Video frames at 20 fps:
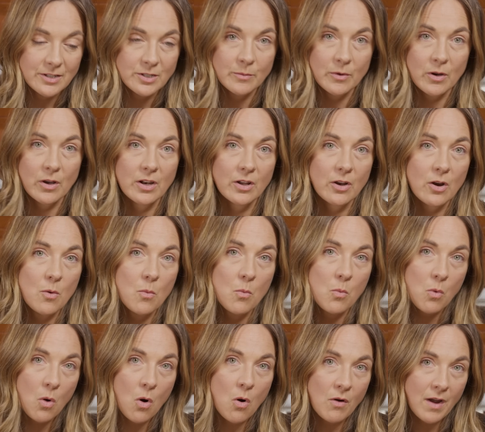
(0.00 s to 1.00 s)
I'm going to go
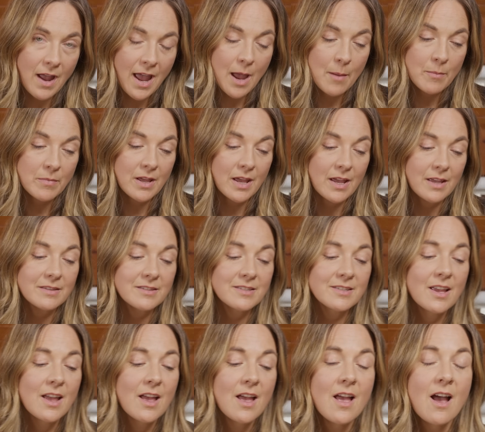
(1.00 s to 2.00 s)
wall cabinets.
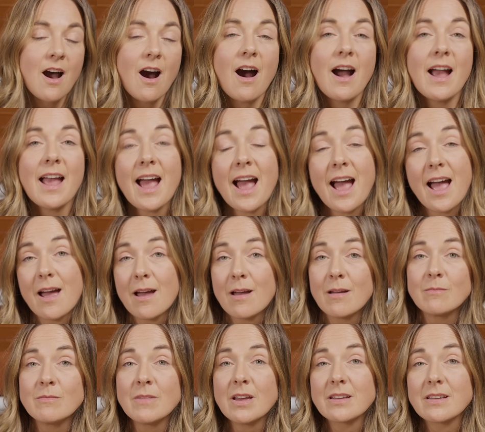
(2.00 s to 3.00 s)
I
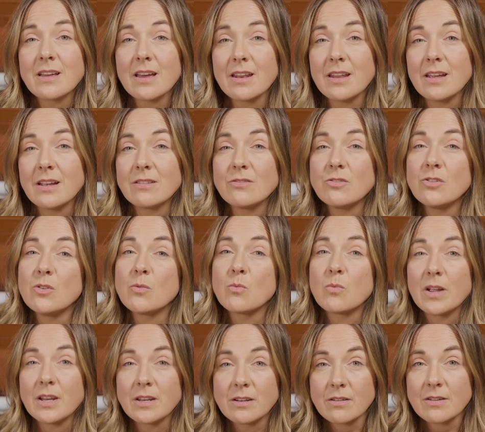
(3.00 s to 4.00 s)
am getting new
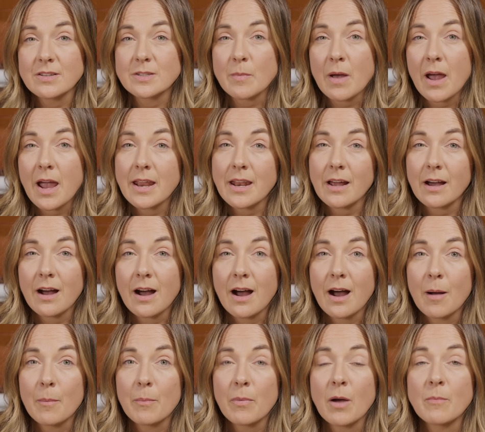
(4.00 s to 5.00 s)
windows made
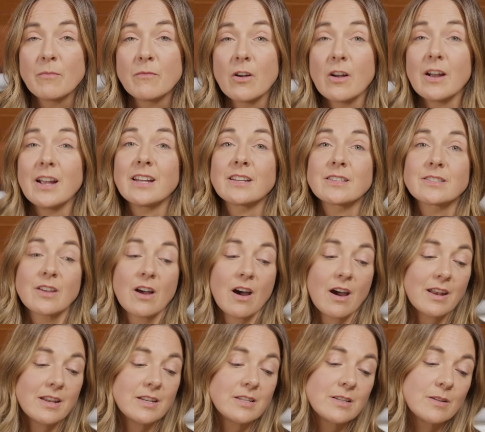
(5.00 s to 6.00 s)
up. I'm very
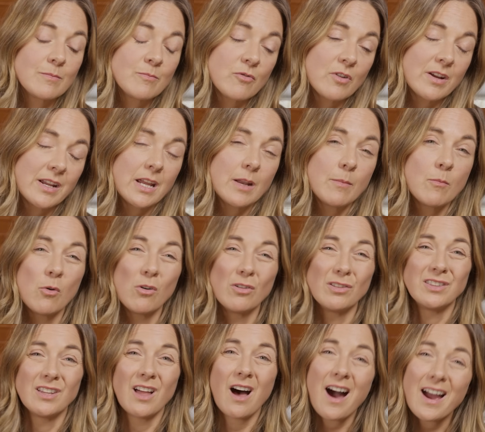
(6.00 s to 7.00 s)
excited to bring in more
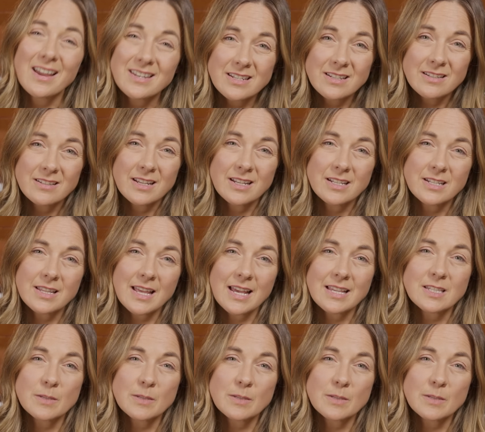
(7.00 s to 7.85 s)
light into that